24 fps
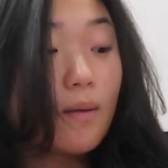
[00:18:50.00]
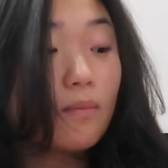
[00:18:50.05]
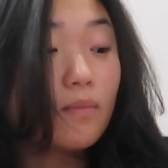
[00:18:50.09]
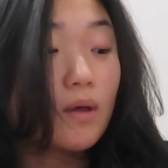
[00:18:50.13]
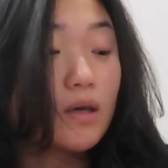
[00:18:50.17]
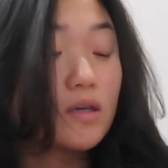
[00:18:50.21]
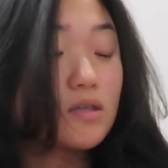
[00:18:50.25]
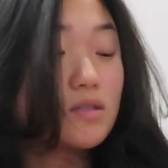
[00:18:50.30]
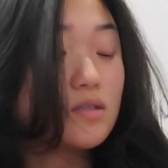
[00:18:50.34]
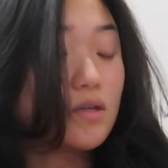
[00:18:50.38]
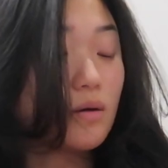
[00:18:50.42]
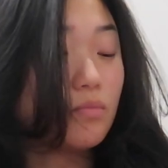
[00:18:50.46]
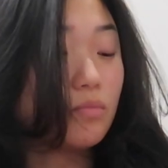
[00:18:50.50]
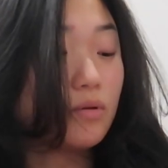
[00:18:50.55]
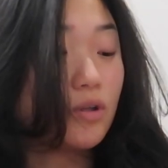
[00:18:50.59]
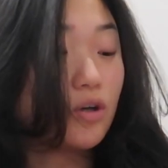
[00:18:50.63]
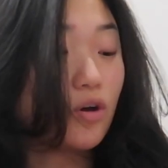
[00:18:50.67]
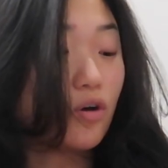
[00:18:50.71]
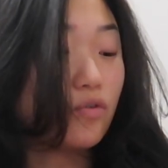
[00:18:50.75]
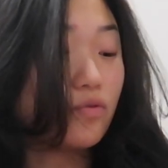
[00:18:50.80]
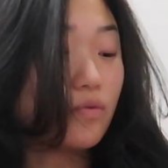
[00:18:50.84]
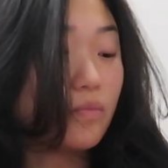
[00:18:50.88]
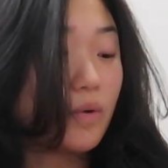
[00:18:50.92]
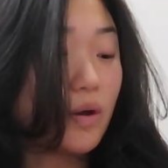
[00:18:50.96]
like
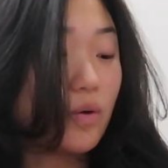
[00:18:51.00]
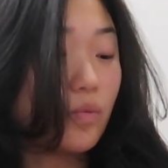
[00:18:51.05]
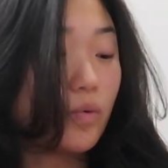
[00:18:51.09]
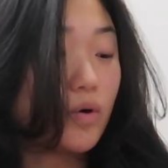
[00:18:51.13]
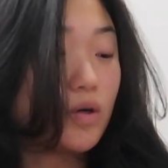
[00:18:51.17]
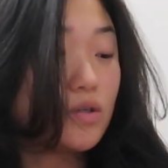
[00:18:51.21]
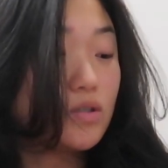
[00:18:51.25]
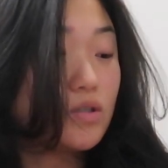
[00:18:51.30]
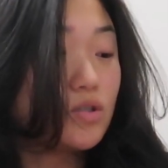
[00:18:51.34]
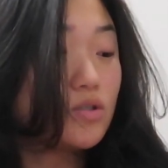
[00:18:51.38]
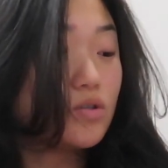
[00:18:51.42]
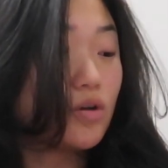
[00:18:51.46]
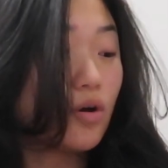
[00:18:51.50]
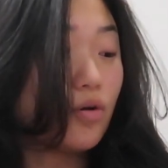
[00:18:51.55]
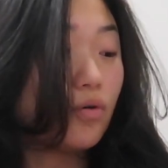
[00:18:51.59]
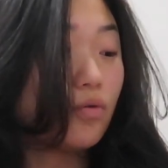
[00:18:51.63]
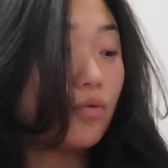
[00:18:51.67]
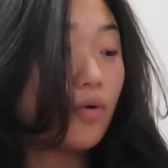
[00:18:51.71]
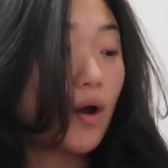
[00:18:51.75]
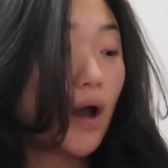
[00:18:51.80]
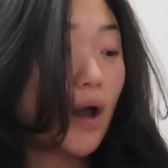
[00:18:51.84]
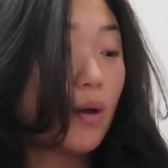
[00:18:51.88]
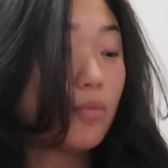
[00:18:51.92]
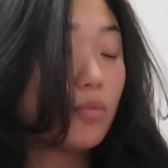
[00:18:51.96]
stumbling over my words, so
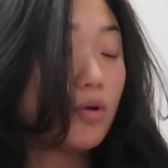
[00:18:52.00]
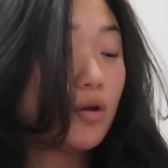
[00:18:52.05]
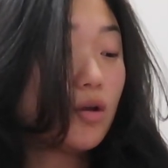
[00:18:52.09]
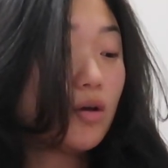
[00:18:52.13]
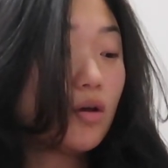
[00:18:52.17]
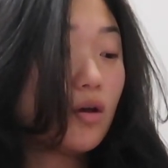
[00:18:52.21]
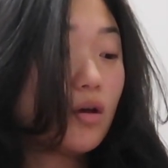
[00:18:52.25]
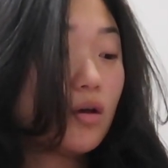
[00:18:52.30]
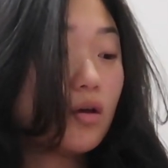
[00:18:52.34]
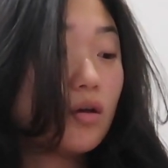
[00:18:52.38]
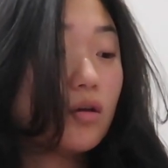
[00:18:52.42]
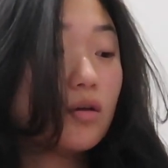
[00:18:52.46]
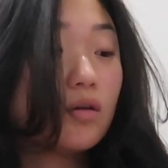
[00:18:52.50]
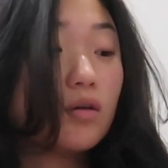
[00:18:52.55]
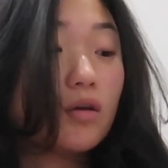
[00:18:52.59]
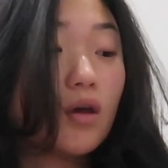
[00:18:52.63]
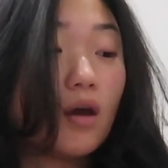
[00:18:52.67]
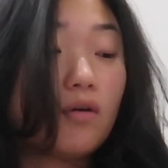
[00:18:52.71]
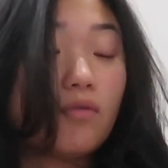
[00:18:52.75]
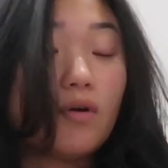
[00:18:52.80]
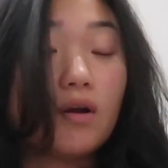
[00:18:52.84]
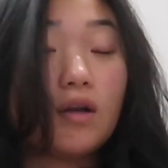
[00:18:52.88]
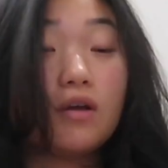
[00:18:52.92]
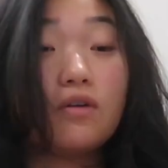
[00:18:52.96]
I'm gonna
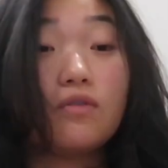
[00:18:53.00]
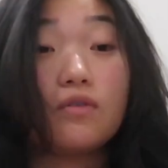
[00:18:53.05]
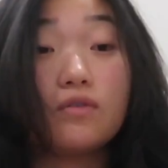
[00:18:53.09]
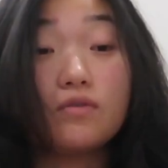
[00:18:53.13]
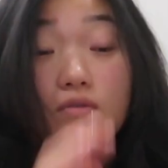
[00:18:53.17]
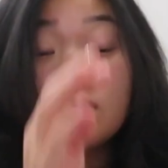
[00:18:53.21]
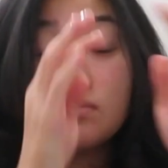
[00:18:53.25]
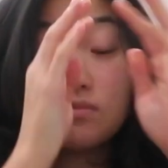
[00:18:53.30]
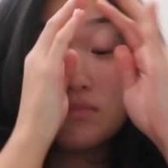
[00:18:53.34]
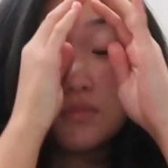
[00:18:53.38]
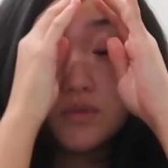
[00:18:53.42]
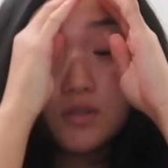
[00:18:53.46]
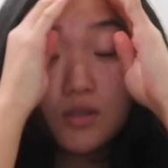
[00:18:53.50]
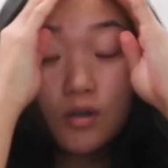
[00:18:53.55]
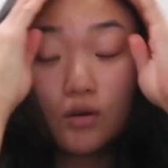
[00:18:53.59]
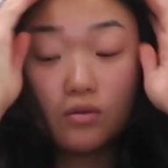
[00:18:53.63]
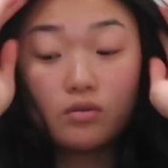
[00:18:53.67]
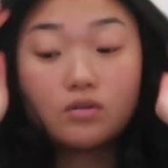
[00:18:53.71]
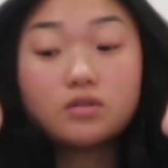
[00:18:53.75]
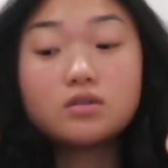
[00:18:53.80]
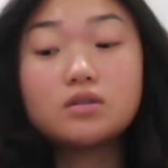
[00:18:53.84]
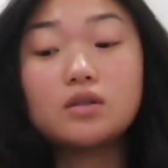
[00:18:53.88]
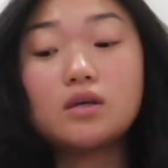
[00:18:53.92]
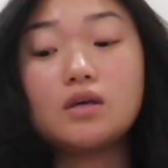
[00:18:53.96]
get ready to go
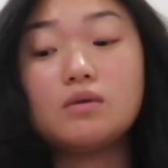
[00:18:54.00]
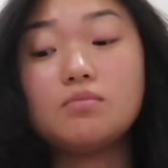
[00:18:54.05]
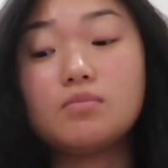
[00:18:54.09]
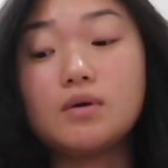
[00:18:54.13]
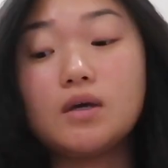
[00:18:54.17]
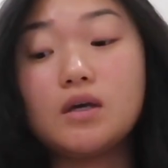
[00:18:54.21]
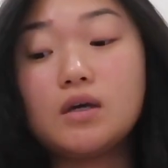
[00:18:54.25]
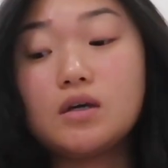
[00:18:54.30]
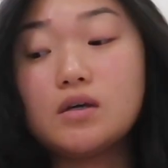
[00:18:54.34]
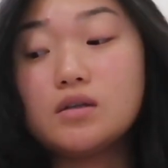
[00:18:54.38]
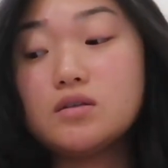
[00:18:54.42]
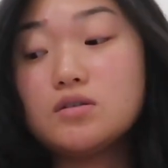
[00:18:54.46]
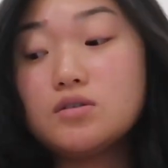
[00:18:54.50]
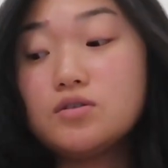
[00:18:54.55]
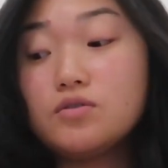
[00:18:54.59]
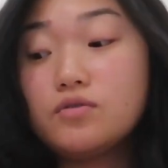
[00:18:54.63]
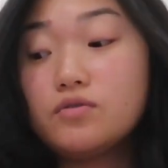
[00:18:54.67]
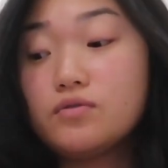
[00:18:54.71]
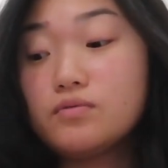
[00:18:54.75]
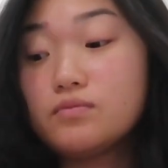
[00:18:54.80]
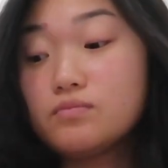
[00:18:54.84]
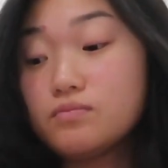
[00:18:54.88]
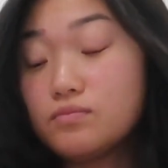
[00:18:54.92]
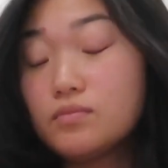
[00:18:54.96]
to sleep and
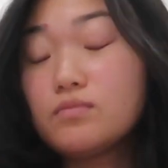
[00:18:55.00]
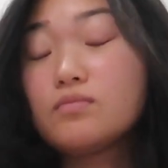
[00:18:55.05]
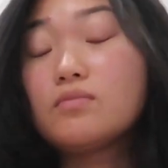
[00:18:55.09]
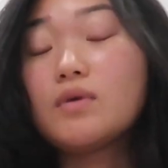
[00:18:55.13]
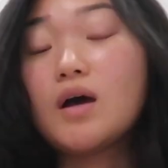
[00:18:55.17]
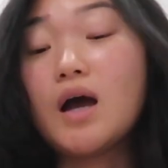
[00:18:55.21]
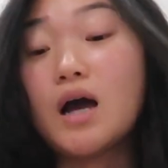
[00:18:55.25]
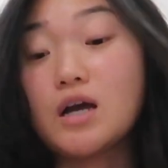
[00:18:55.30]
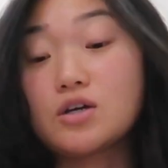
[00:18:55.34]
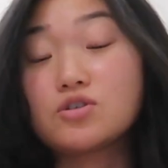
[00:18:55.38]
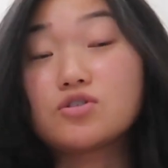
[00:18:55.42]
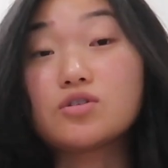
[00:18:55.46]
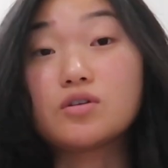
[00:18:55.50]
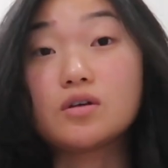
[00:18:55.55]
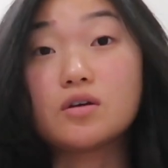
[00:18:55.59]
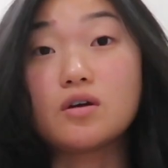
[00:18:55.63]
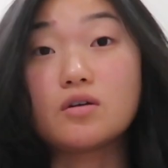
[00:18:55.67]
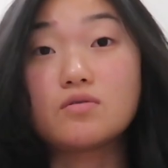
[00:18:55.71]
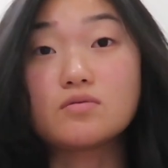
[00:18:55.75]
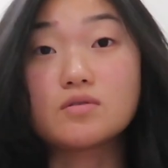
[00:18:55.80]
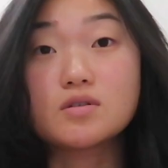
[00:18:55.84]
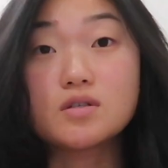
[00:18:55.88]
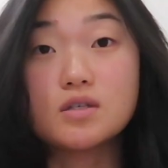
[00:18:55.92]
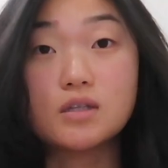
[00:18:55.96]
actually
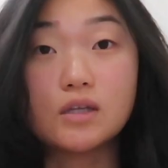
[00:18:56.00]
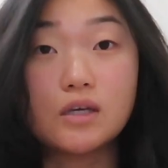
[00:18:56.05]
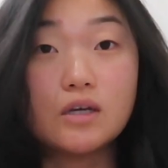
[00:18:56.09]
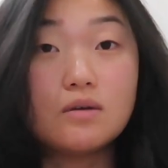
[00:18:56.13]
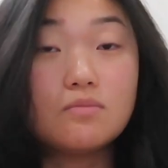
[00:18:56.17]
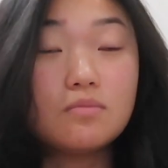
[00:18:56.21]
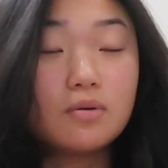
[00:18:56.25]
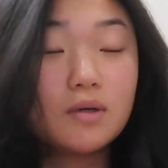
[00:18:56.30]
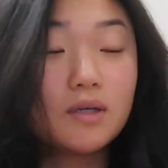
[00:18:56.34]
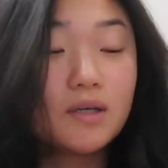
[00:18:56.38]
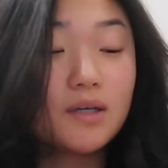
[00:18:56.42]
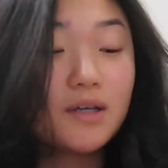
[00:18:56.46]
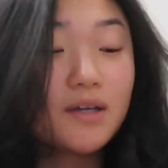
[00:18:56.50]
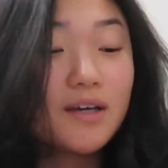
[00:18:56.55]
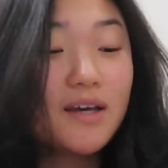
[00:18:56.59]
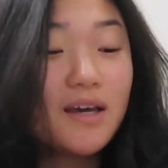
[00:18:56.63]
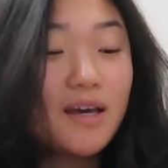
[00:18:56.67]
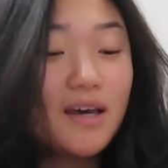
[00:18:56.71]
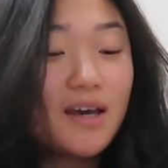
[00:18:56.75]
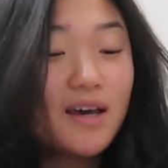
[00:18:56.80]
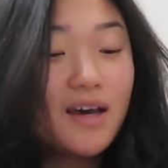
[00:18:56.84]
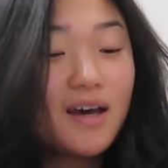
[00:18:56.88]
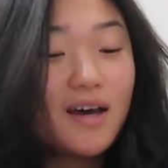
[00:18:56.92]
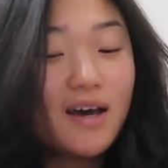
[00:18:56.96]
go to sleep.
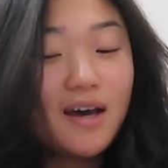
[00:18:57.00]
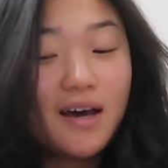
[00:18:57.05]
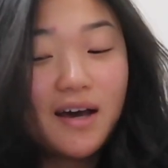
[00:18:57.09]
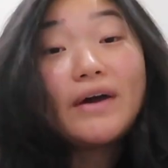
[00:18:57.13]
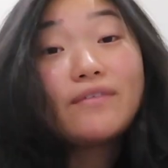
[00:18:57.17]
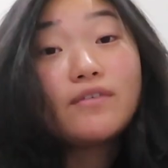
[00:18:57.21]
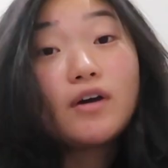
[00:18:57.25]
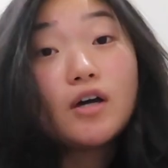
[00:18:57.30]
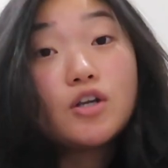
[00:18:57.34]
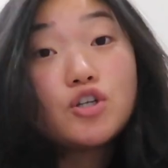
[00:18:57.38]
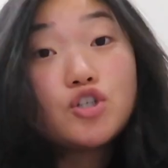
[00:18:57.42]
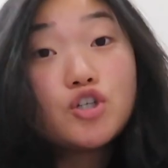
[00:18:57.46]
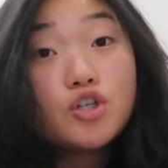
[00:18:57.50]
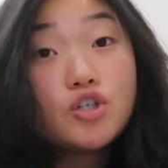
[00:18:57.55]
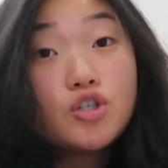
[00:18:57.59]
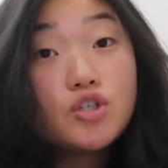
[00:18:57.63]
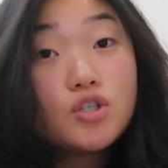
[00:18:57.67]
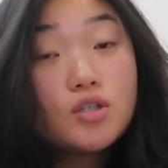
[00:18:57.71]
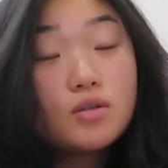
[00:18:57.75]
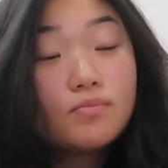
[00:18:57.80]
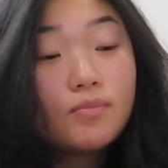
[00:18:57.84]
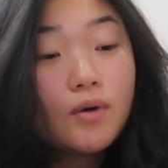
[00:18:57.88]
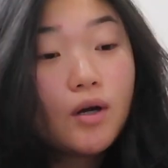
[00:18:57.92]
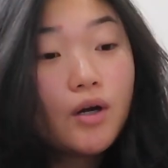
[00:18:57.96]
I've got
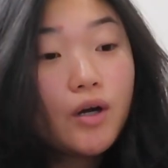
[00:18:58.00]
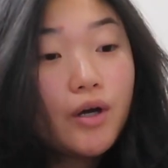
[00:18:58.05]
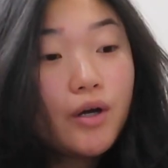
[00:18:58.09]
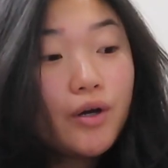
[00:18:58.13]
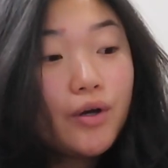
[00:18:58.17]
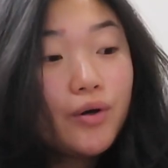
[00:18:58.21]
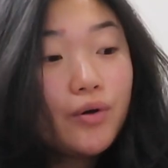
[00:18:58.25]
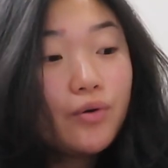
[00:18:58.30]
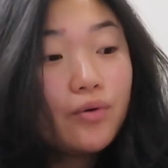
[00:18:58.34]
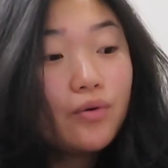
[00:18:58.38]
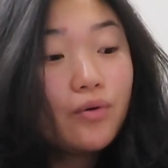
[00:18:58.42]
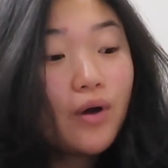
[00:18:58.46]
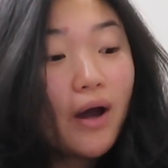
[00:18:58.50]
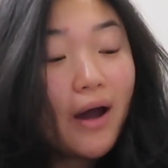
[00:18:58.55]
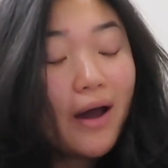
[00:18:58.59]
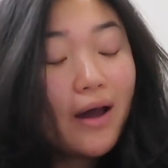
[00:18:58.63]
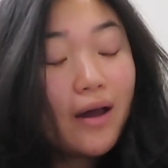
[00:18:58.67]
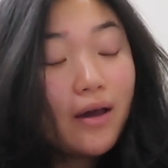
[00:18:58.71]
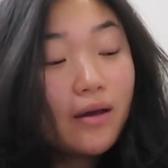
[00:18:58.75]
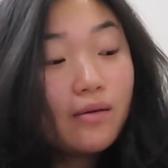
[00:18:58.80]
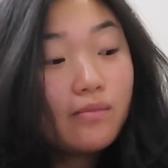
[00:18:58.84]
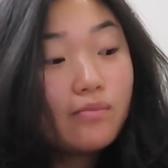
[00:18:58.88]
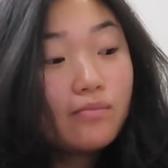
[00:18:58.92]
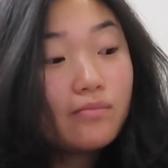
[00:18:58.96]
church tomorrow.
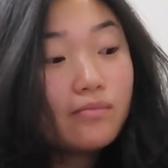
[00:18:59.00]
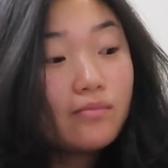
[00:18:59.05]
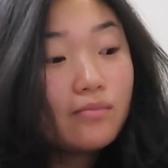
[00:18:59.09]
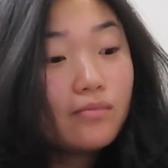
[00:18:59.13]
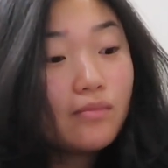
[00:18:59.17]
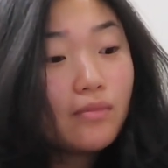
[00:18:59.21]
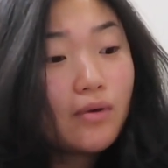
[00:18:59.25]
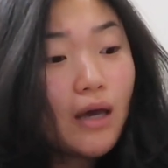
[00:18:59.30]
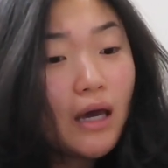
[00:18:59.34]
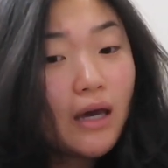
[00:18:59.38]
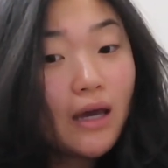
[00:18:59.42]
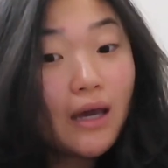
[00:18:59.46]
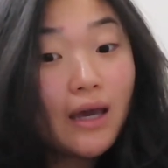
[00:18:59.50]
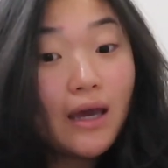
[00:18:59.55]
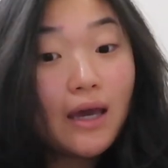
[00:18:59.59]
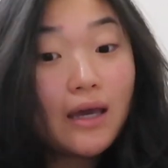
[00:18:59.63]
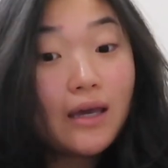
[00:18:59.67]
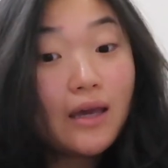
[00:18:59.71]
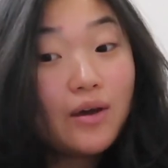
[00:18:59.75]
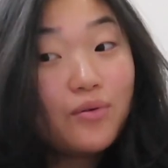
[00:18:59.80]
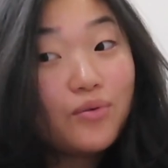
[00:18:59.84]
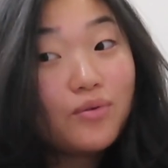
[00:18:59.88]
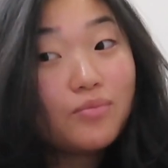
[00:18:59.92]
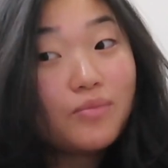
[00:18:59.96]
I'm
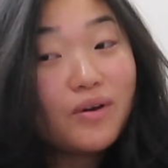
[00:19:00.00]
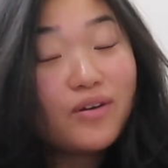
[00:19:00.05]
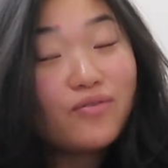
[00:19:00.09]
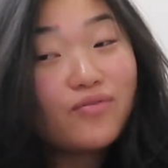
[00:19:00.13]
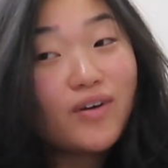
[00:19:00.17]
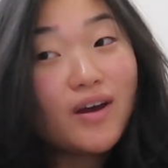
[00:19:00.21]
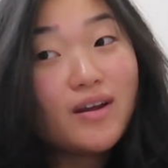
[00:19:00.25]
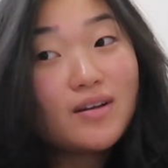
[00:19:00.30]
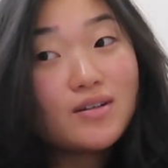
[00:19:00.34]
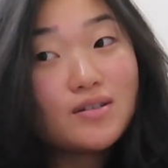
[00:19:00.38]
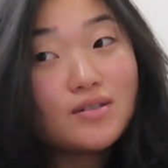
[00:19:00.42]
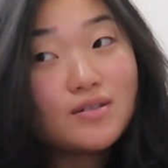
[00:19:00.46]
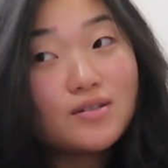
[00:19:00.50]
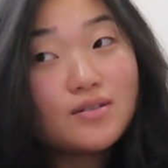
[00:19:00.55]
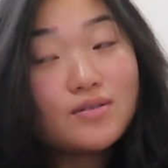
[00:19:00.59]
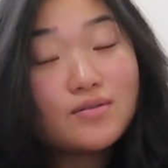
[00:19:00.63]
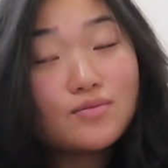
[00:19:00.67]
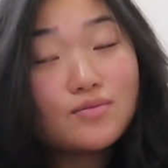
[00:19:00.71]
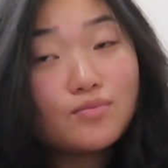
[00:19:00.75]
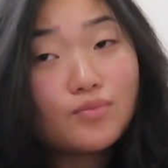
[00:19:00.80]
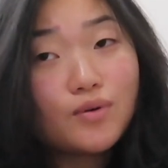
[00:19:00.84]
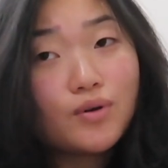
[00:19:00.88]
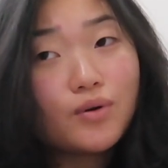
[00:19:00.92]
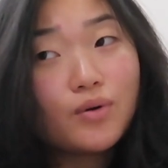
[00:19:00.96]
hanging out with my friend.
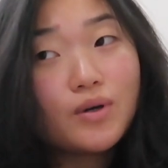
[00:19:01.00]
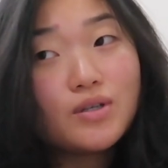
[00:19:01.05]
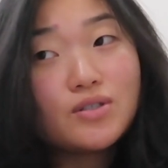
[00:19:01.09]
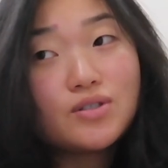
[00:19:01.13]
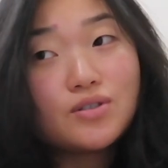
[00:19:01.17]
We're going